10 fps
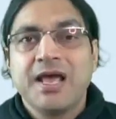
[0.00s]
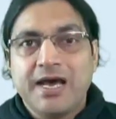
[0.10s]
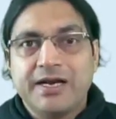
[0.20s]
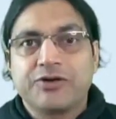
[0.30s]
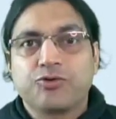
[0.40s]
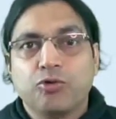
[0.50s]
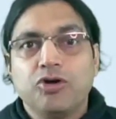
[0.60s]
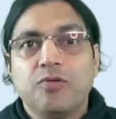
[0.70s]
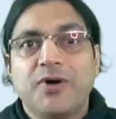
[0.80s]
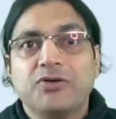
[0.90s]
and I told
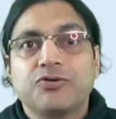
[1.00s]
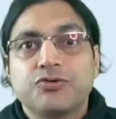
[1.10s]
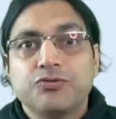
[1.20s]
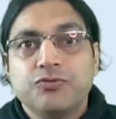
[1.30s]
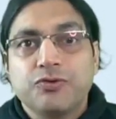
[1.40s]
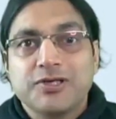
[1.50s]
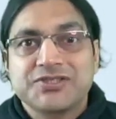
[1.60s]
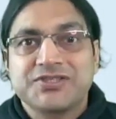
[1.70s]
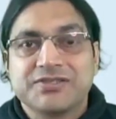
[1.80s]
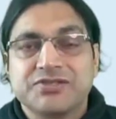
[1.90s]
you about two
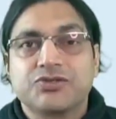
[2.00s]
questions,